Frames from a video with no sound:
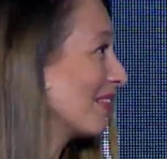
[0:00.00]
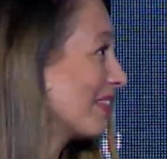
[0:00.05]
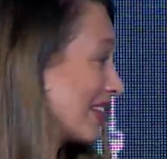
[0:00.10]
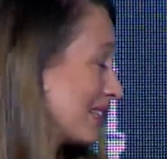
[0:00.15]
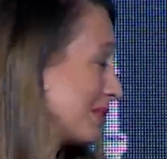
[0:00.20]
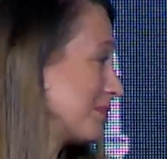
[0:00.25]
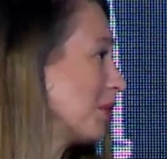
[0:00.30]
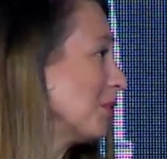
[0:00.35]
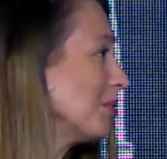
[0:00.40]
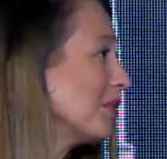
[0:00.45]

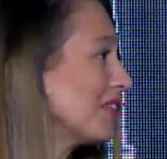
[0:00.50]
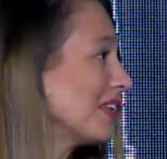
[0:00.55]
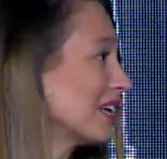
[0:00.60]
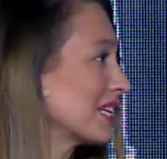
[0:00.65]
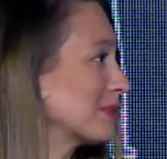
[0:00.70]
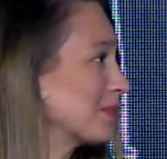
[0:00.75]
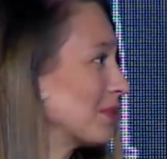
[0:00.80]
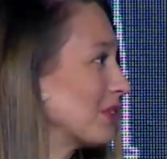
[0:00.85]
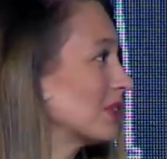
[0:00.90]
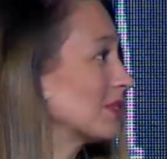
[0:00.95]
that's probably the
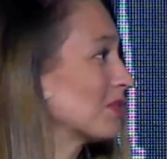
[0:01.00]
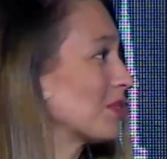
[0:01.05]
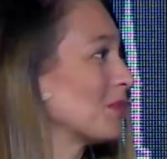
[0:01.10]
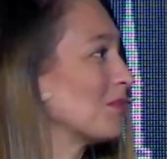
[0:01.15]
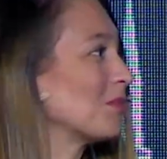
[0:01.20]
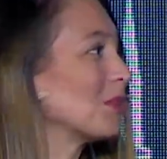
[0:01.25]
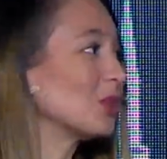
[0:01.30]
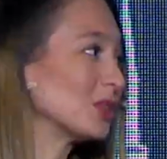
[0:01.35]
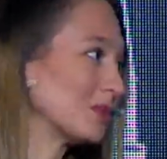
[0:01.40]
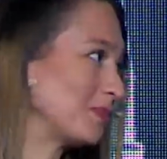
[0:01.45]
experience for
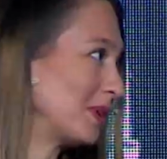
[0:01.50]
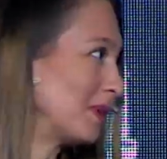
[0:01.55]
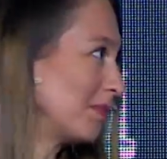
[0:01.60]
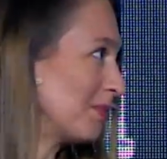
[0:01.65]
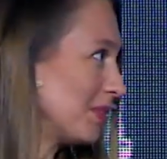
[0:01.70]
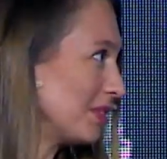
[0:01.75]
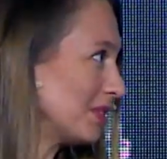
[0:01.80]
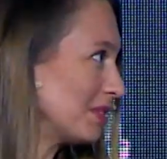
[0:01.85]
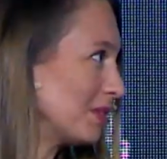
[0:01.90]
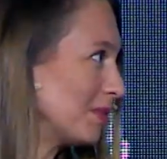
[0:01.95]
most
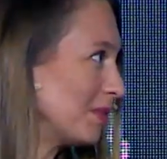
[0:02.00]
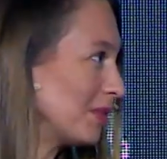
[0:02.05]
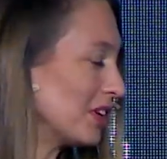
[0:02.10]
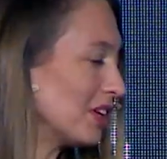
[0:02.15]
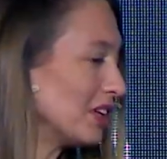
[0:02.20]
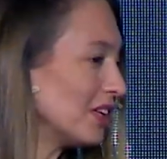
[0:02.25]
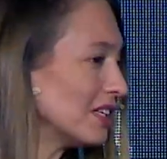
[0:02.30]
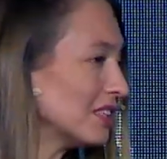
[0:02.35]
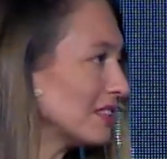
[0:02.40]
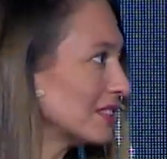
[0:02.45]
people, to be
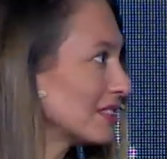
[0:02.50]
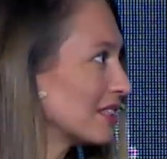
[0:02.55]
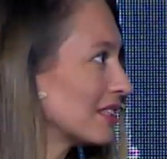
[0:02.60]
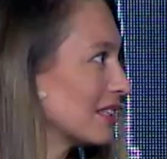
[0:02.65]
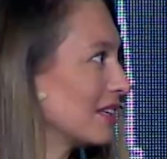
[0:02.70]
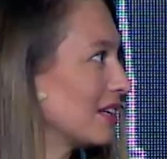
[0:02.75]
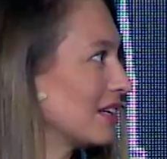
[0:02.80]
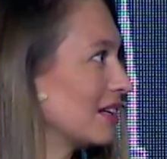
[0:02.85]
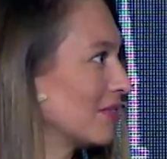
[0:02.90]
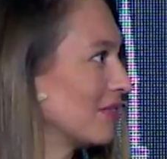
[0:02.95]
honest.
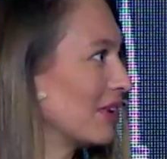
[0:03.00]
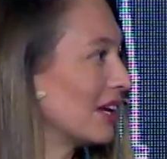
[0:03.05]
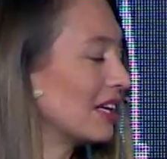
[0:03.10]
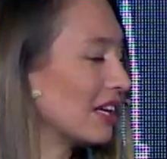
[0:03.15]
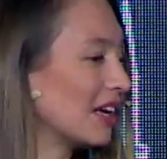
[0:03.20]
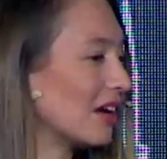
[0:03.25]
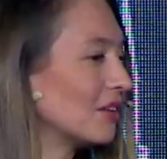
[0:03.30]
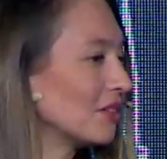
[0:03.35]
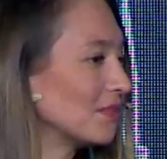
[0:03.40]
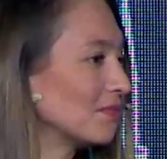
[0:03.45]

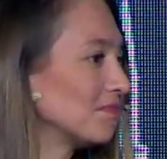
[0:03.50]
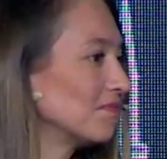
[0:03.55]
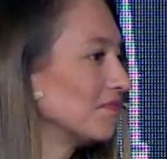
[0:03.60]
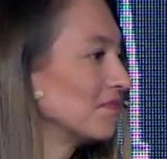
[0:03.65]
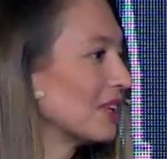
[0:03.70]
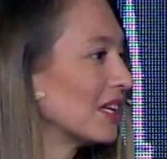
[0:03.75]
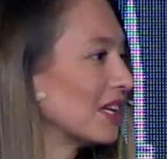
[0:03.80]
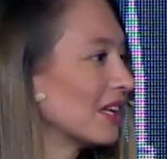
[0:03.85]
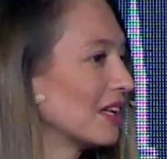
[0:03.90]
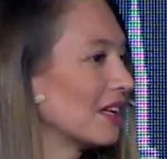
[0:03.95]
Right now,
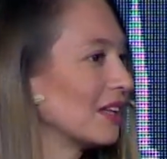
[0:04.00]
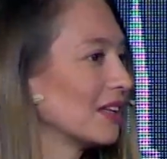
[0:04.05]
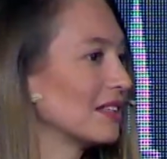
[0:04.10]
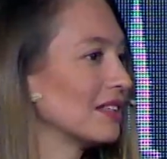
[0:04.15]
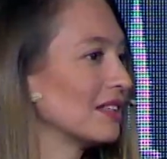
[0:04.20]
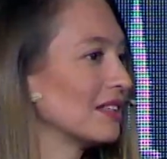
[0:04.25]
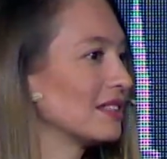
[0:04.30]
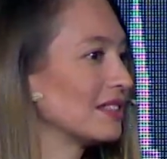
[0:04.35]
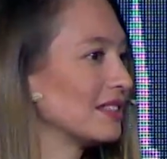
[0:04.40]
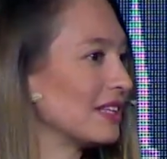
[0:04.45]

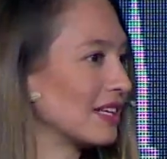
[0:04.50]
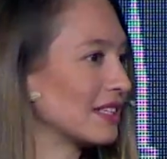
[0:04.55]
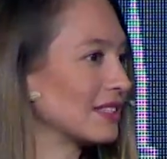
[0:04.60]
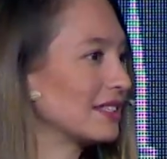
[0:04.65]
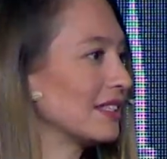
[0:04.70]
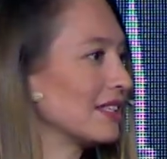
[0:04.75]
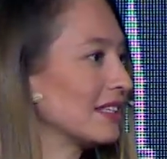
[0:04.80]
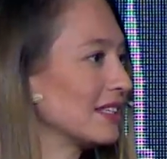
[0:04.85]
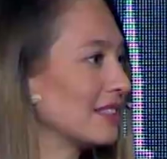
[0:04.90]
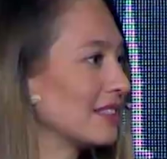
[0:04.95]

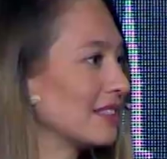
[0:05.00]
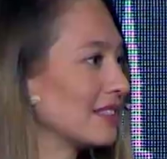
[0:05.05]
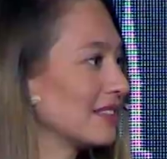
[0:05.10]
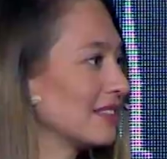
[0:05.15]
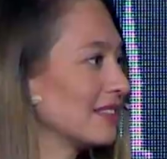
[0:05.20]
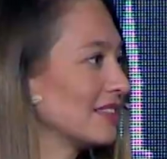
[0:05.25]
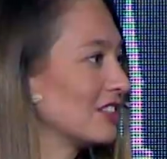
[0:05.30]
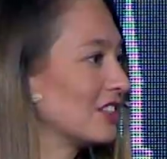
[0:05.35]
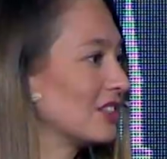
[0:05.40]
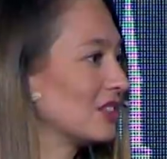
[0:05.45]
sexes
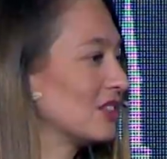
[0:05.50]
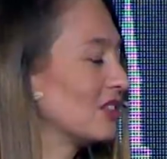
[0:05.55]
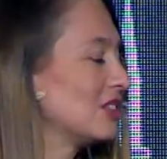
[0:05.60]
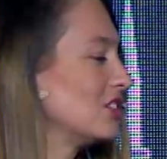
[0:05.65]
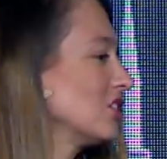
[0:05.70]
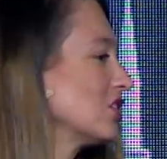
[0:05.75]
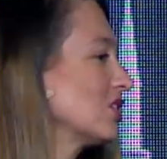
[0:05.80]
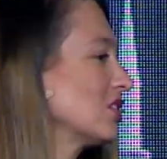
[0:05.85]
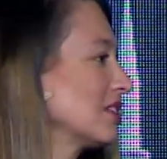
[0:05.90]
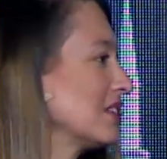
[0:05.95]

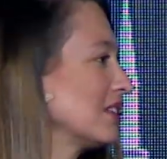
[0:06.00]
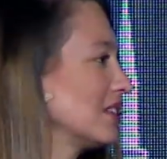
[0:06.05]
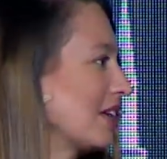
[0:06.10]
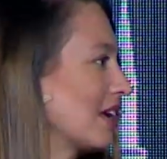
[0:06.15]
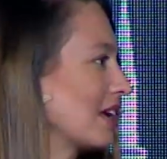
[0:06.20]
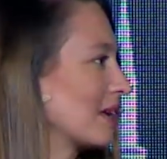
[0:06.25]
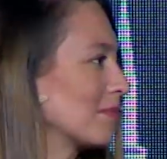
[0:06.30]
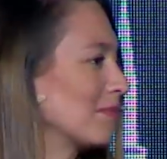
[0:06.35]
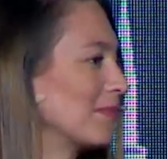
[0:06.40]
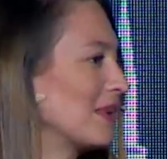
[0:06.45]
just
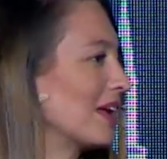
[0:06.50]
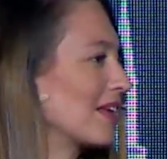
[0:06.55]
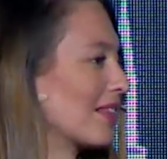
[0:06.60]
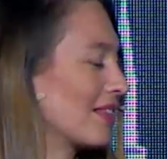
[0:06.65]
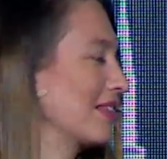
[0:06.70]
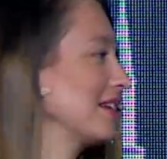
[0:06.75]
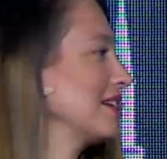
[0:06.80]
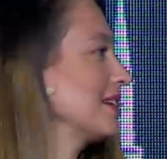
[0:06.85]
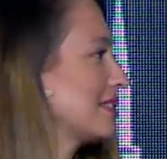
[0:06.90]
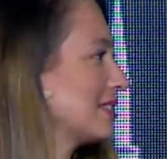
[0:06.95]
like make
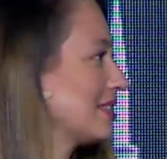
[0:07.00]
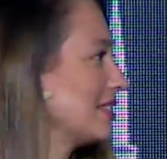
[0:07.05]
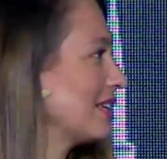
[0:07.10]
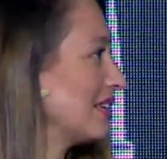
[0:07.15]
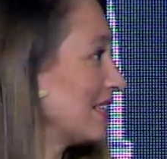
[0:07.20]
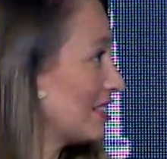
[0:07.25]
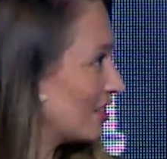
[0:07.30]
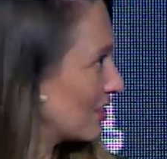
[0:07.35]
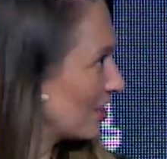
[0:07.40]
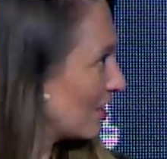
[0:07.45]
things
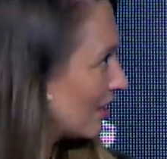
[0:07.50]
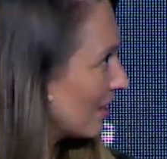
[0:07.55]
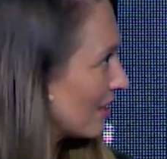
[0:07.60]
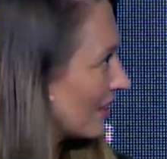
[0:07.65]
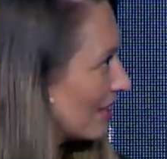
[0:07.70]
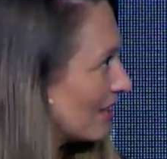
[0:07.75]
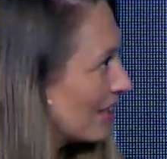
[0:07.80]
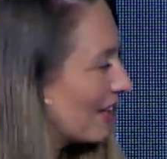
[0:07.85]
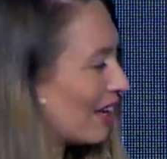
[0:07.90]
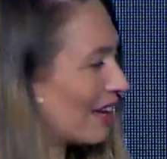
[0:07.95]

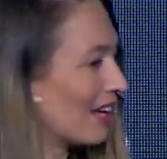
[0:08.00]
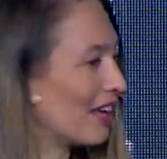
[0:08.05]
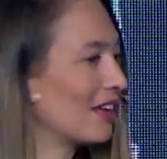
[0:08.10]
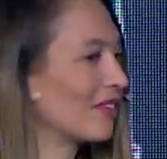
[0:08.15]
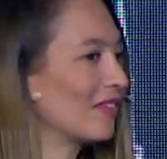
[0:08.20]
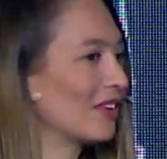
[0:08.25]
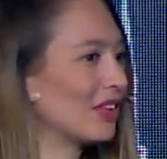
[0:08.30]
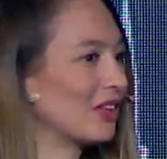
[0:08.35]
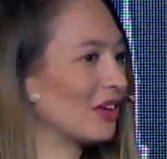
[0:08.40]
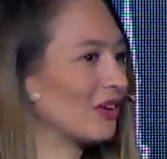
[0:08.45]
easier,
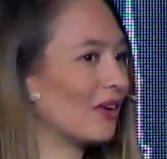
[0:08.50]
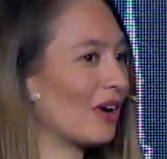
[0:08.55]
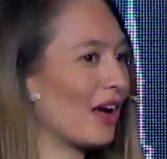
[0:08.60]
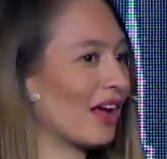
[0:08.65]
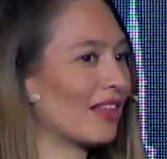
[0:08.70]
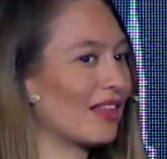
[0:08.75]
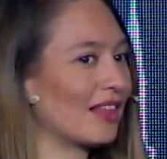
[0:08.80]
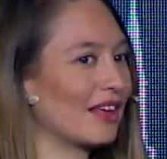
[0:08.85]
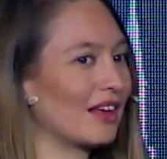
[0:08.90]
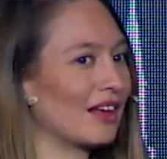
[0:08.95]
even though
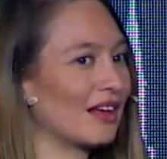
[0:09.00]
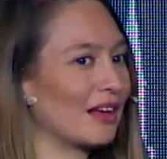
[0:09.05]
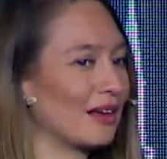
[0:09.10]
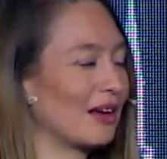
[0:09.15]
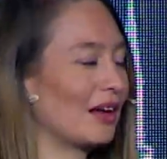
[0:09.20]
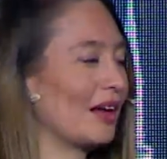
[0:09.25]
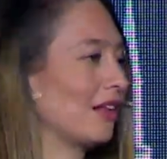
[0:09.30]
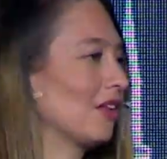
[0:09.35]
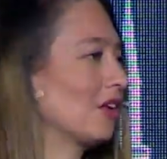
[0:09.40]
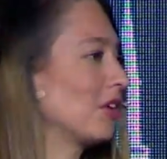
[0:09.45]
I think
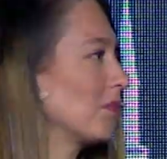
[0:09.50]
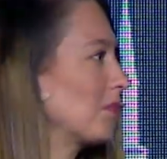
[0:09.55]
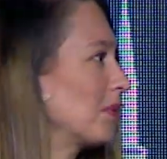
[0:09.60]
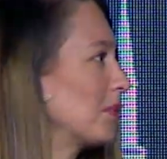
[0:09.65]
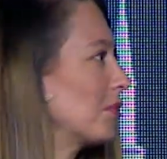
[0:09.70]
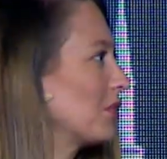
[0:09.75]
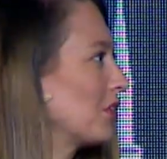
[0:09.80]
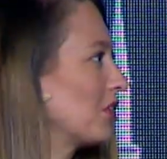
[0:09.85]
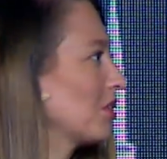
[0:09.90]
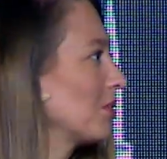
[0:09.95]
a lot of
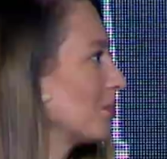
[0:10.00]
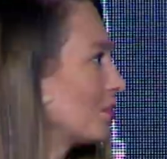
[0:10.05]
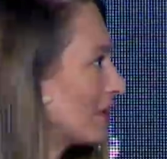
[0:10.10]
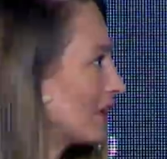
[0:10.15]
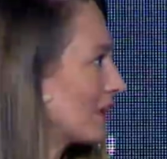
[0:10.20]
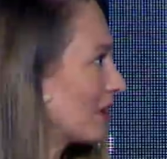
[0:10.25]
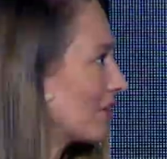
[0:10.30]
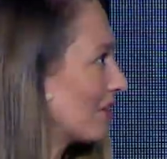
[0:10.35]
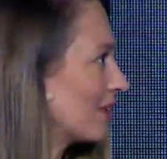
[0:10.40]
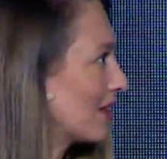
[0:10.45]
people here
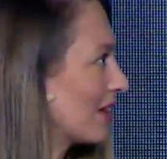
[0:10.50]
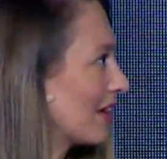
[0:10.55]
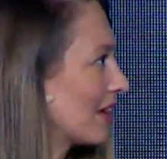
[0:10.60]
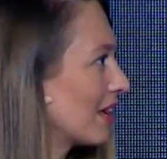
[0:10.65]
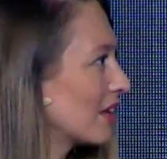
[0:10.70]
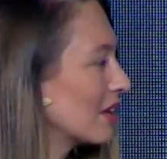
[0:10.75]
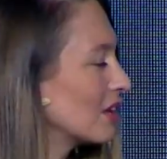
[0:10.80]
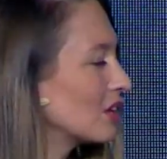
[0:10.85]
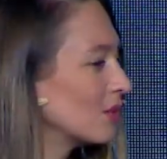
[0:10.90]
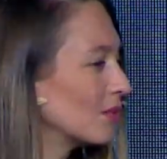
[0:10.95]
would agree,
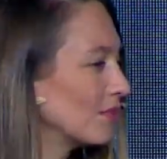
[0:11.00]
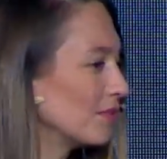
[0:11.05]
like,